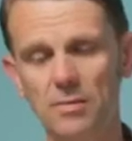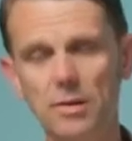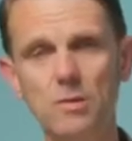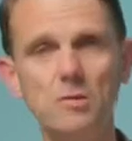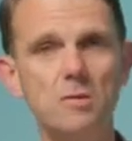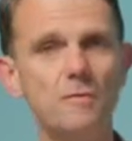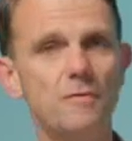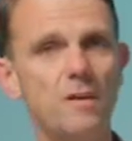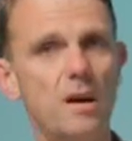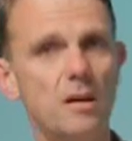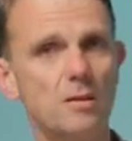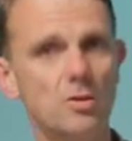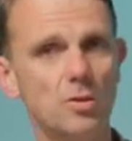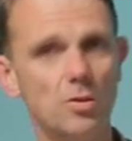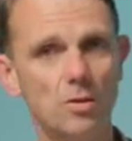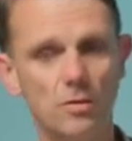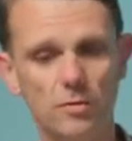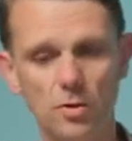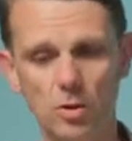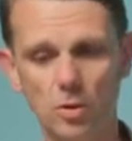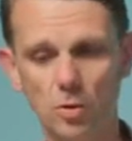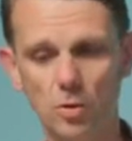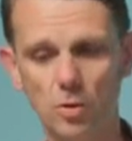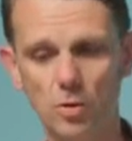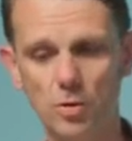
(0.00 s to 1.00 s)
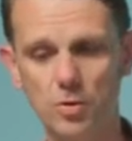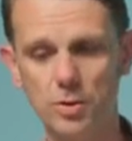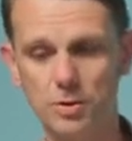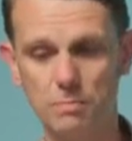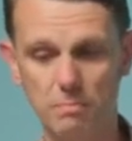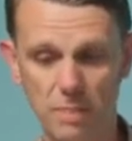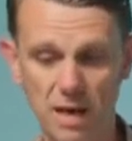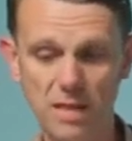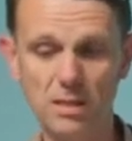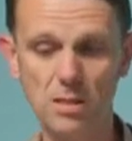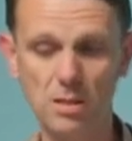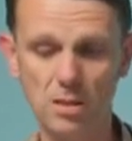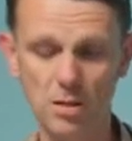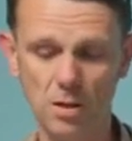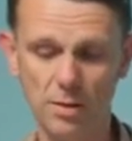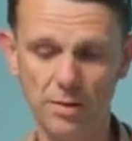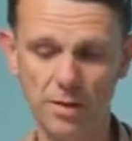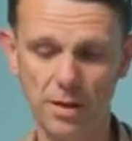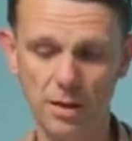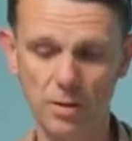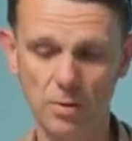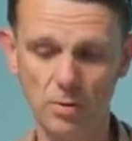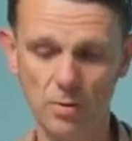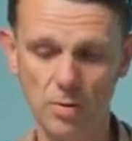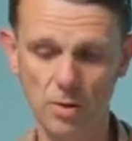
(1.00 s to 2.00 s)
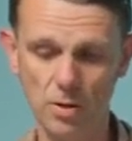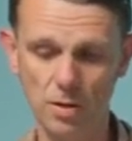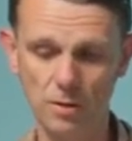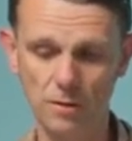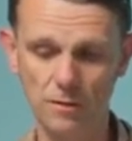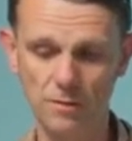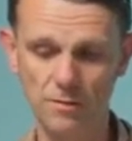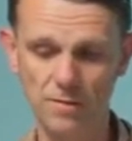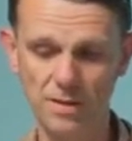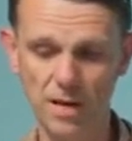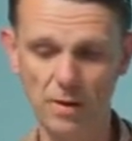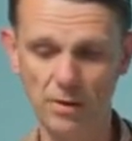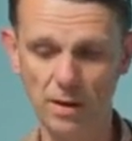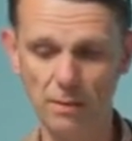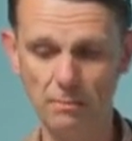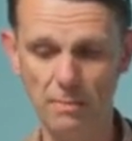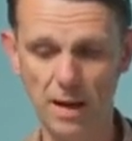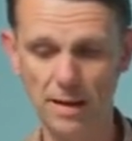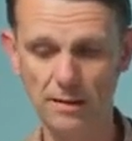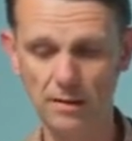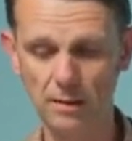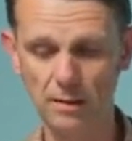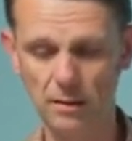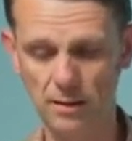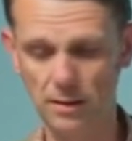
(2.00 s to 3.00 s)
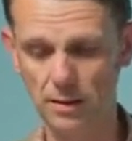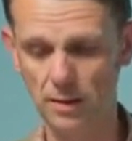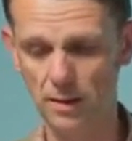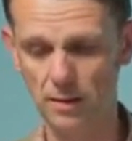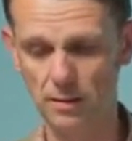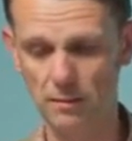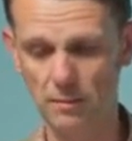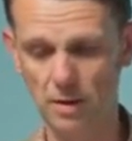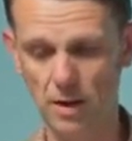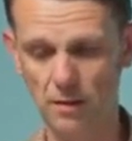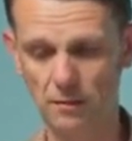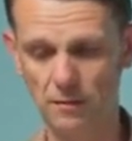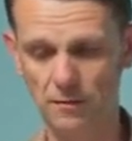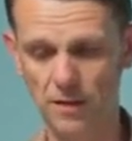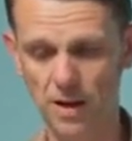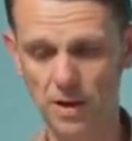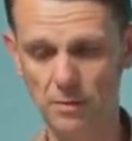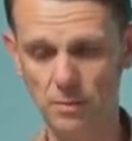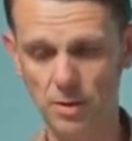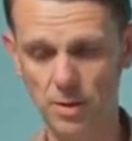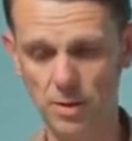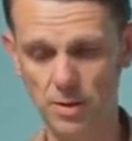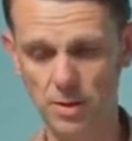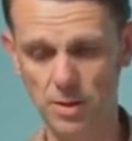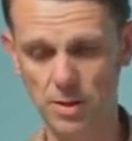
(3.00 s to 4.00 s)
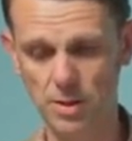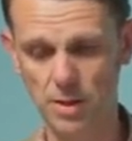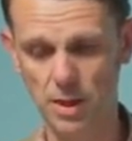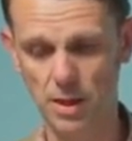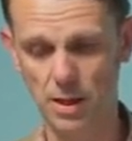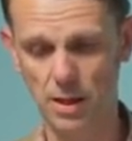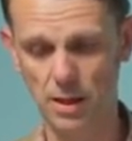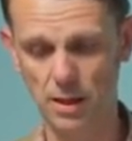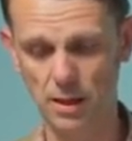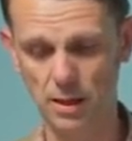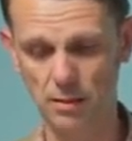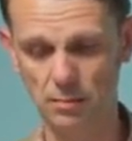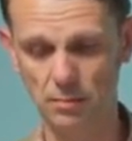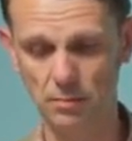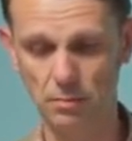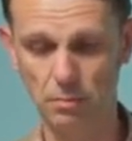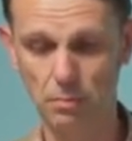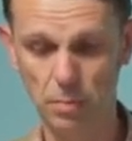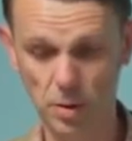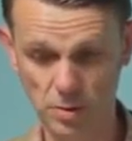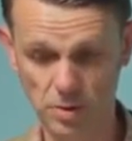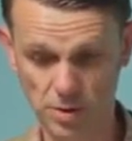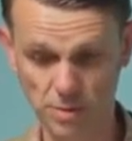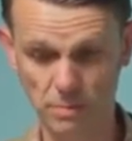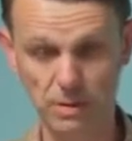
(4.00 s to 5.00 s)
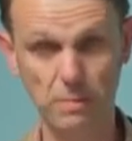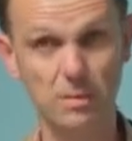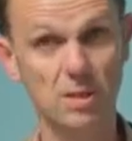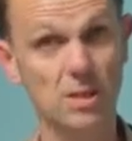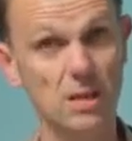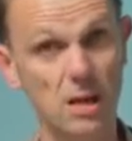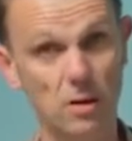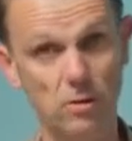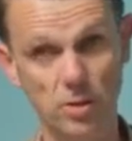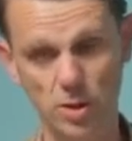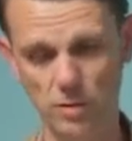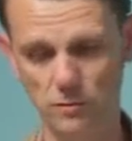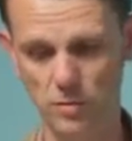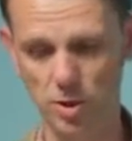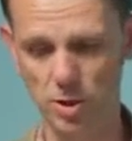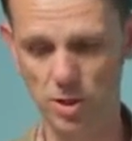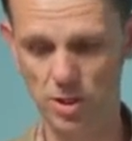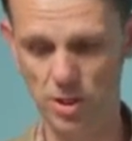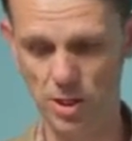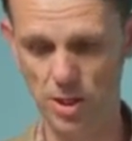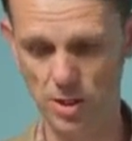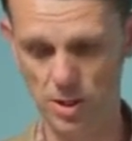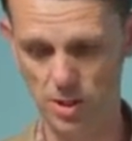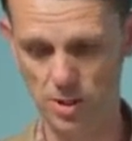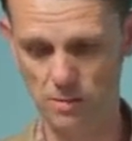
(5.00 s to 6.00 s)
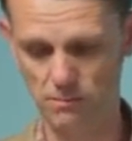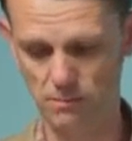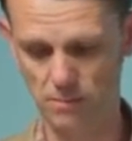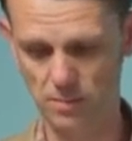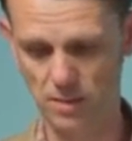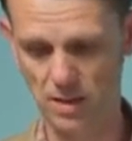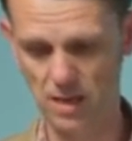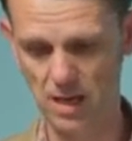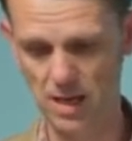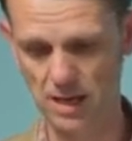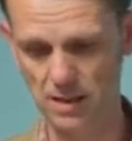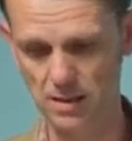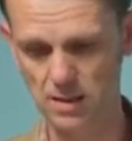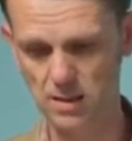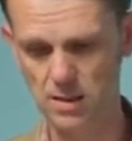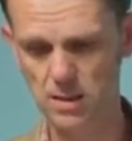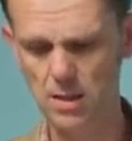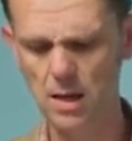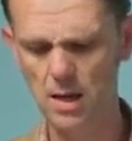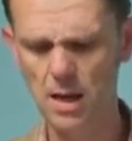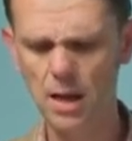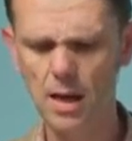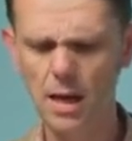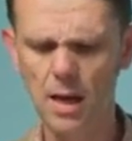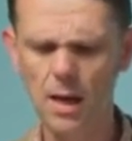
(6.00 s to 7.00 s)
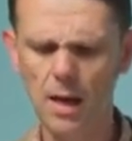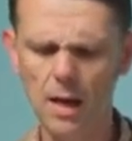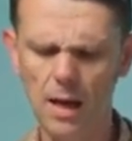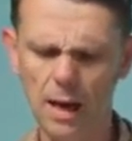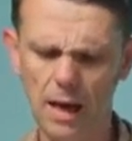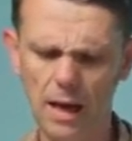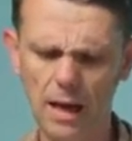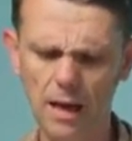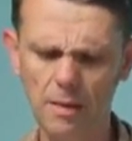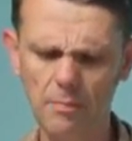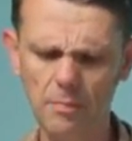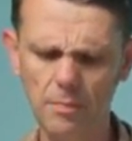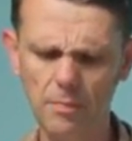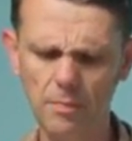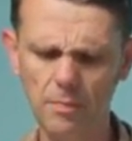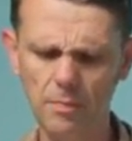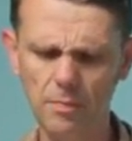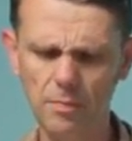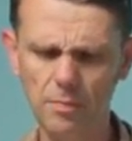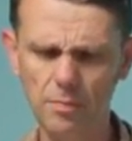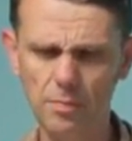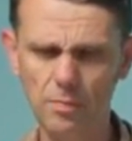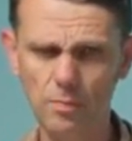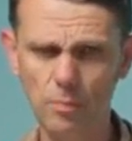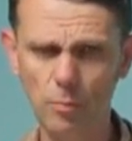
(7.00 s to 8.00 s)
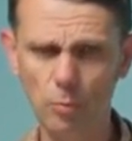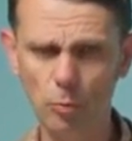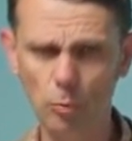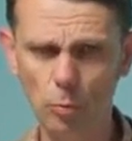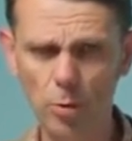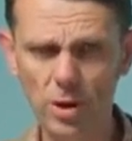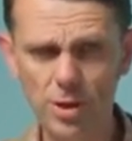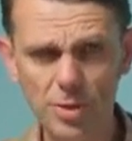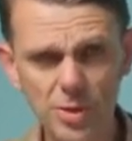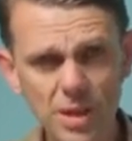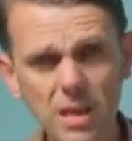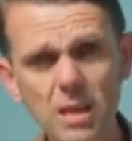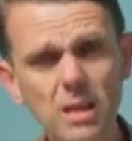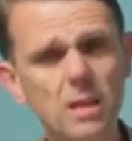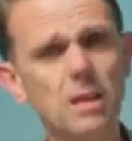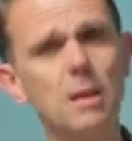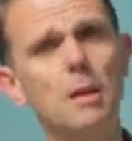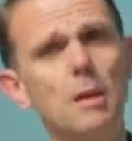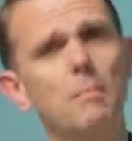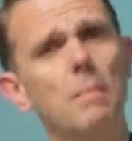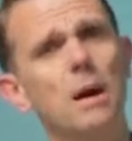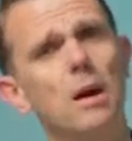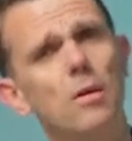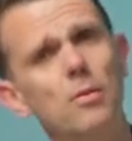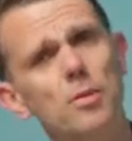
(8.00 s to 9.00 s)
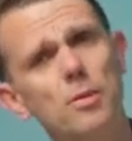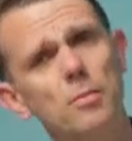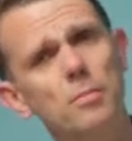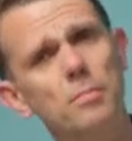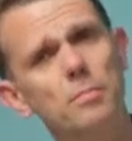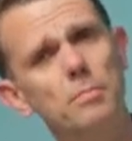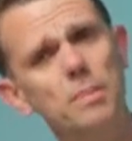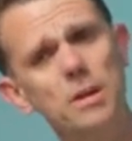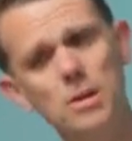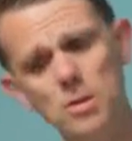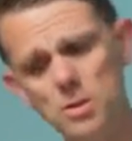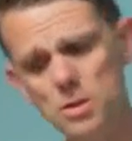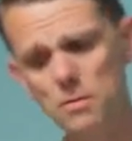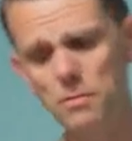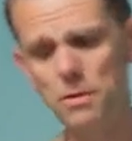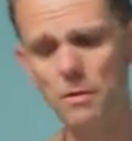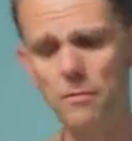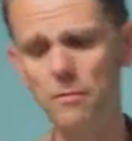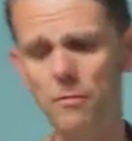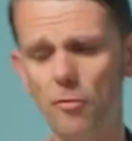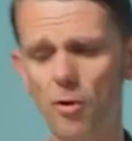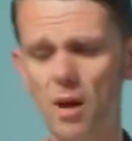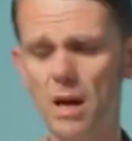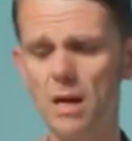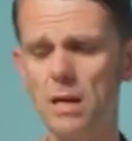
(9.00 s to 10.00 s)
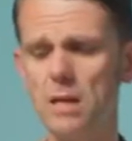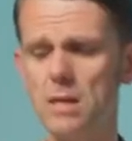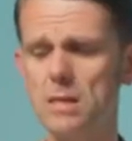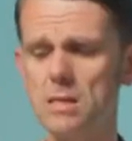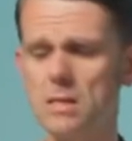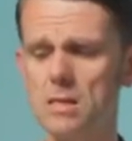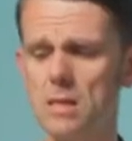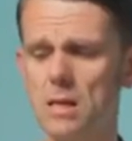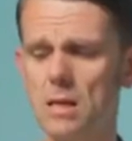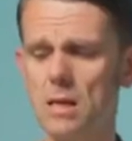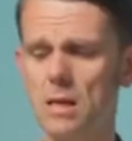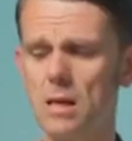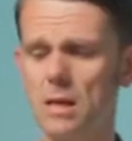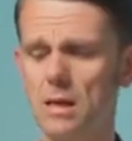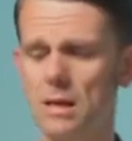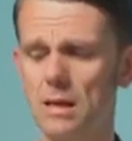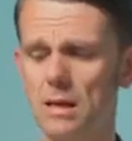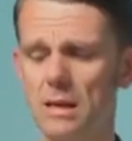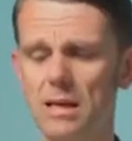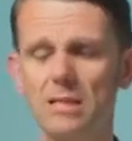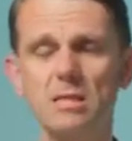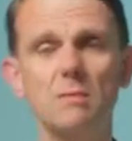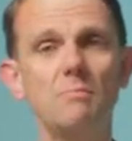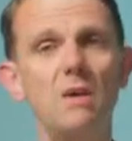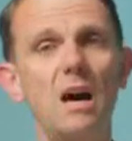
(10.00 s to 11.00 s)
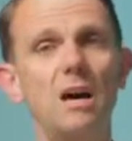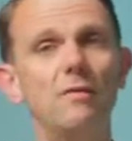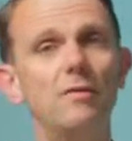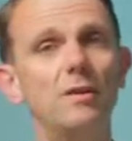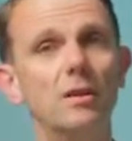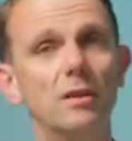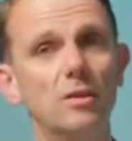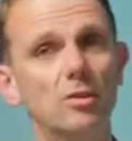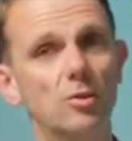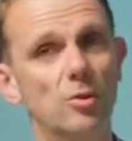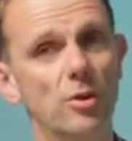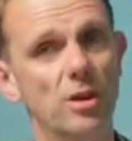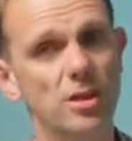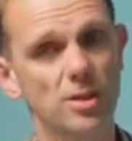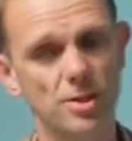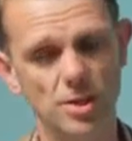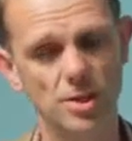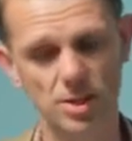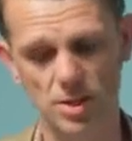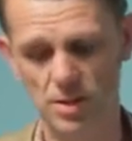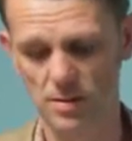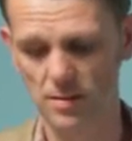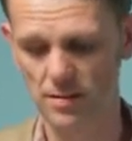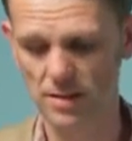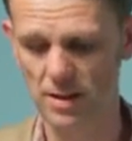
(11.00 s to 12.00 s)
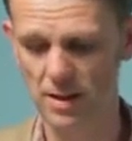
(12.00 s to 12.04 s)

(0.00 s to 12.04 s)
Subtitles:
Those facts are, of course, based on those of Derek Bentley, a famous, possibly miscarriage of justice case. We're thinking about them because of the phrase, "Let him have it, Chris."